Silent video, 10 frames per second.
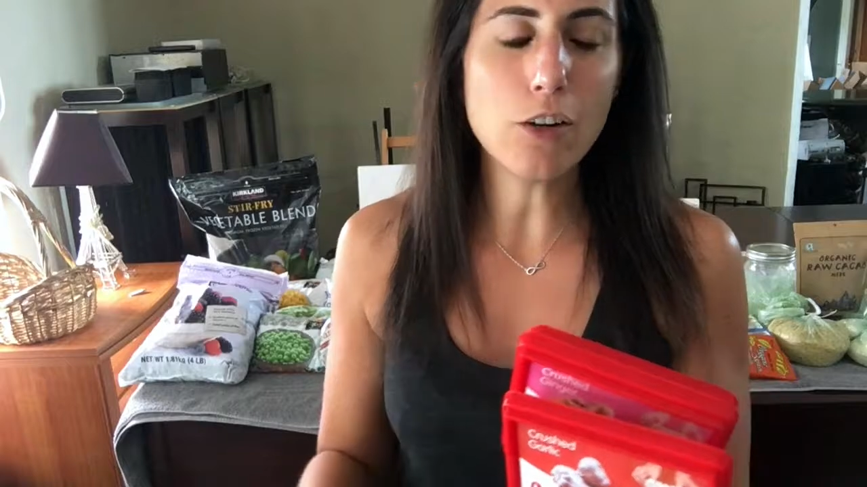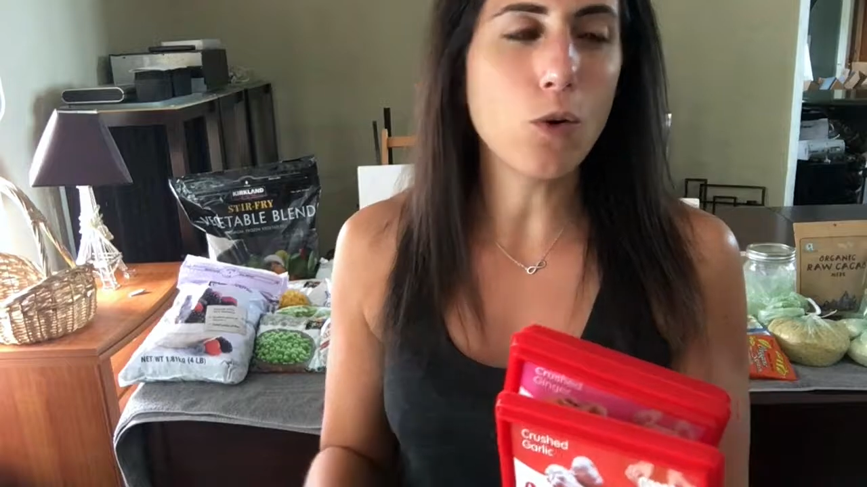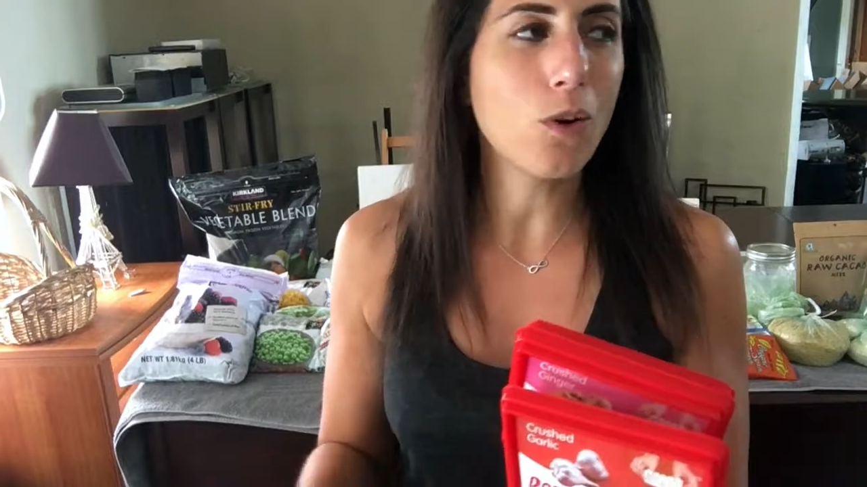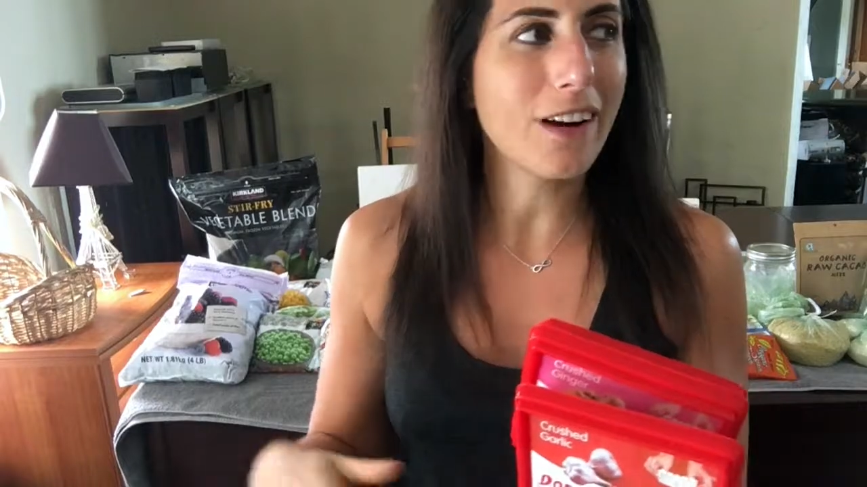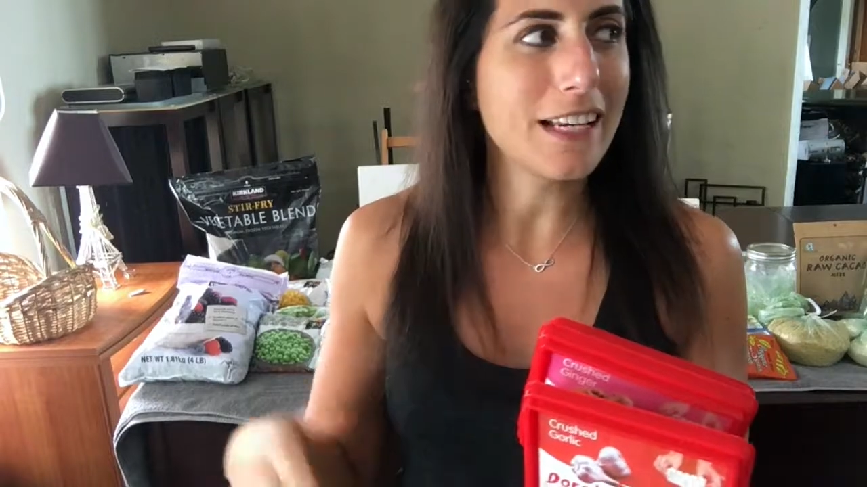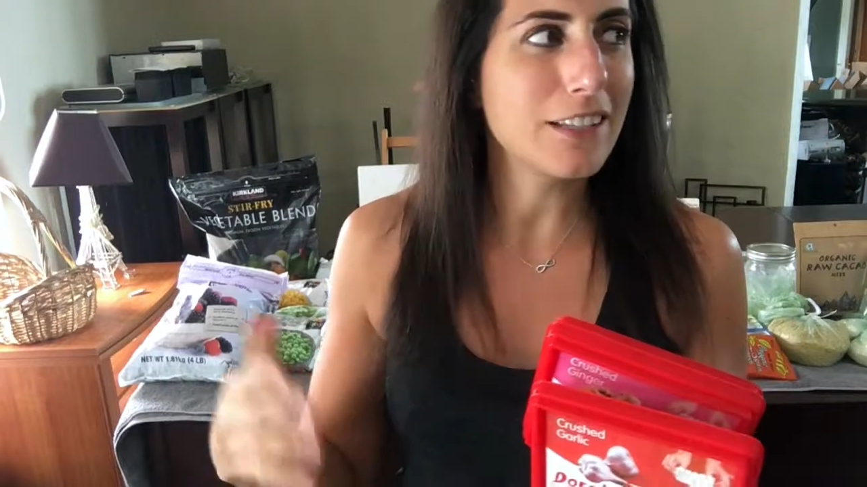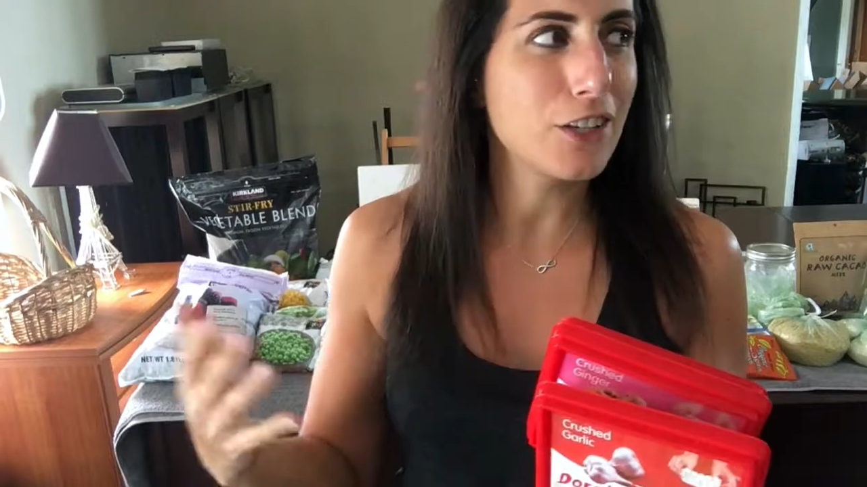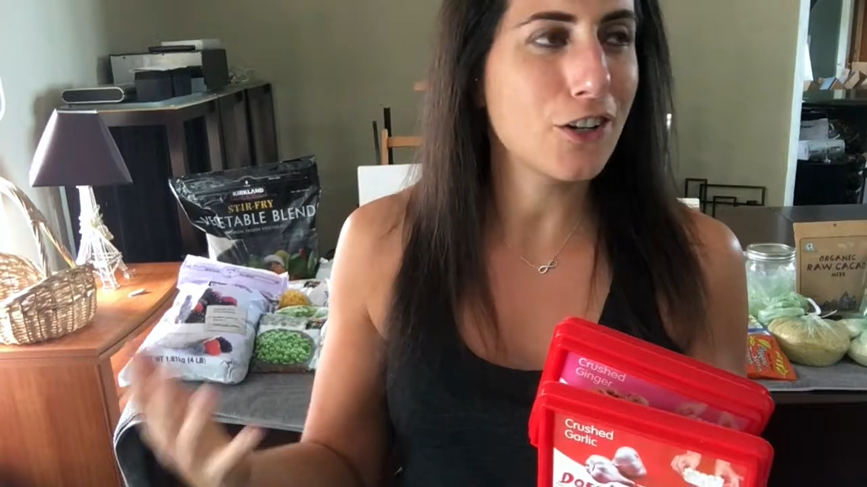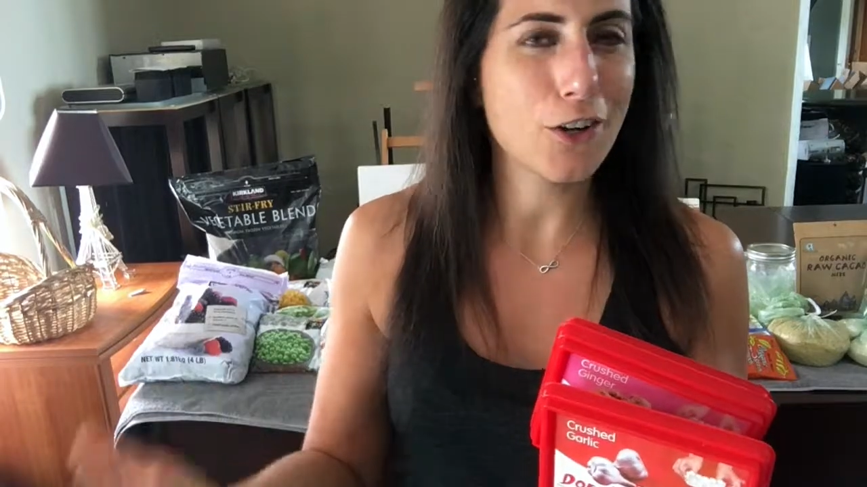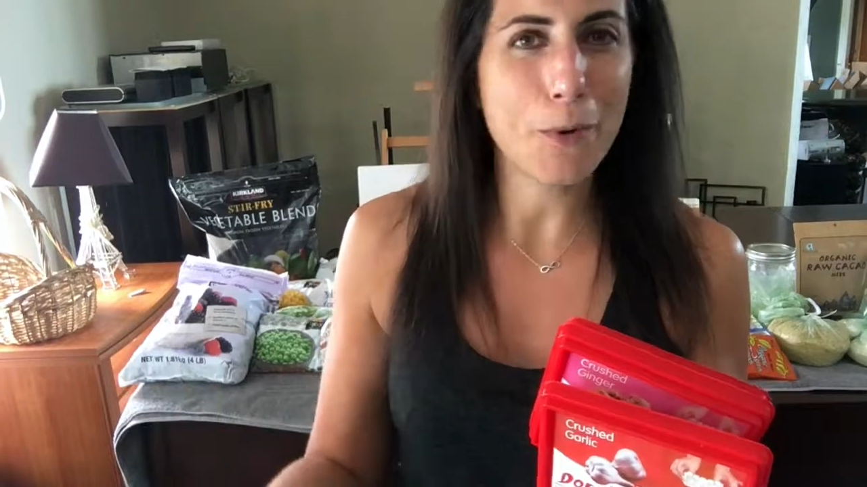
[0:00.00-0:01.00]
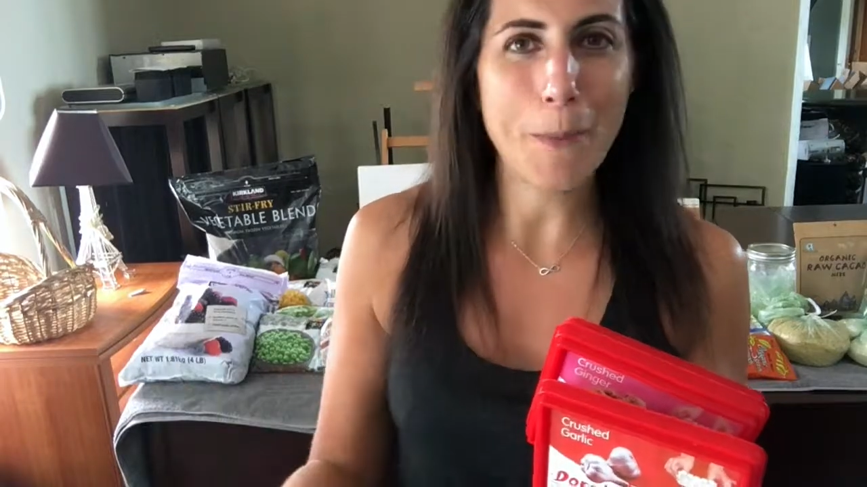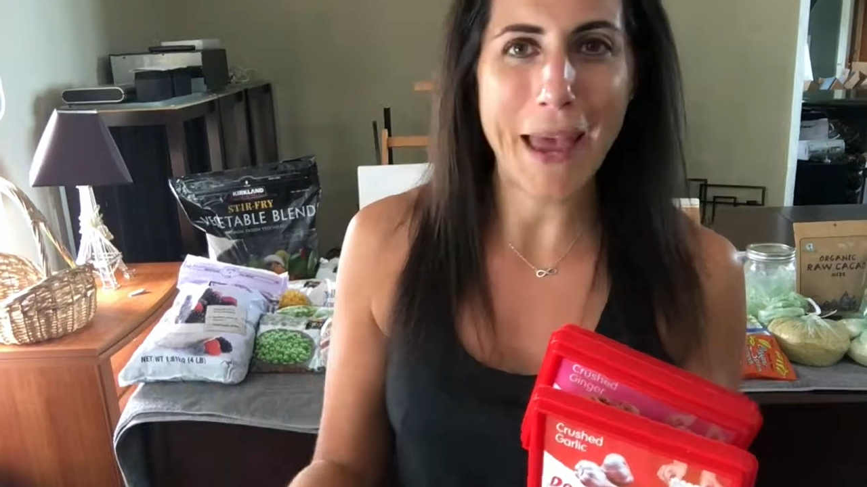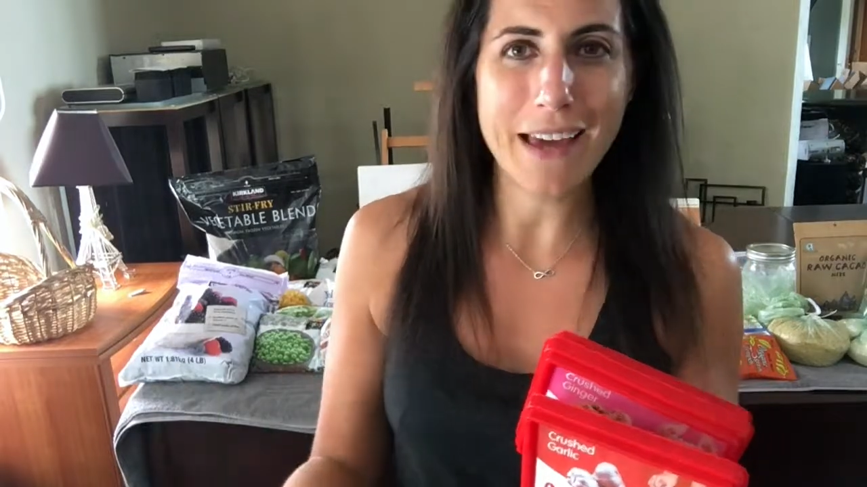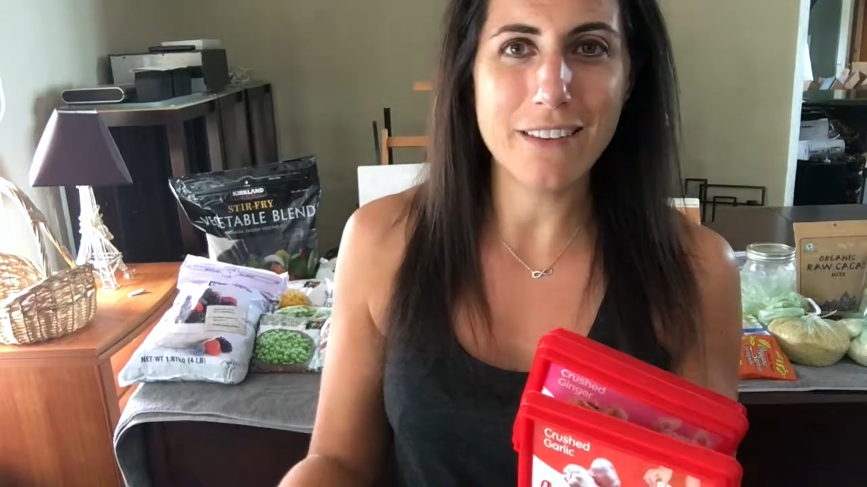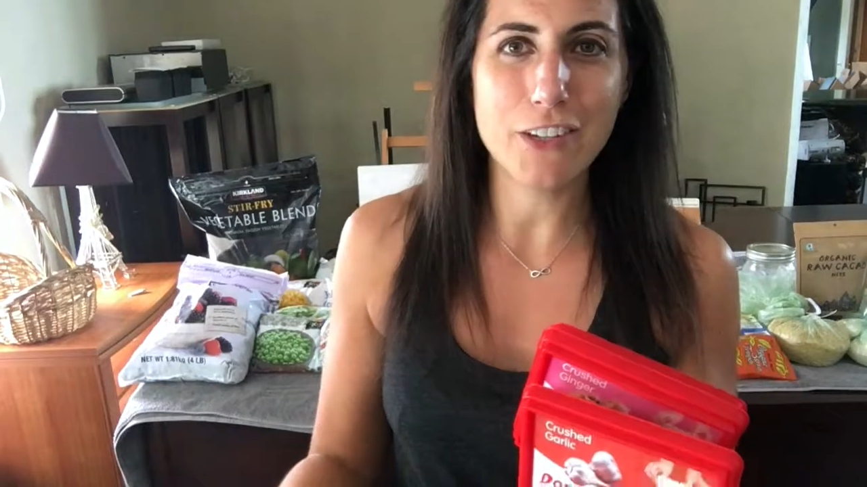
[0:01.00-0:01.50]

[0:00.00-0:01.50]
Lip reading: or into your pan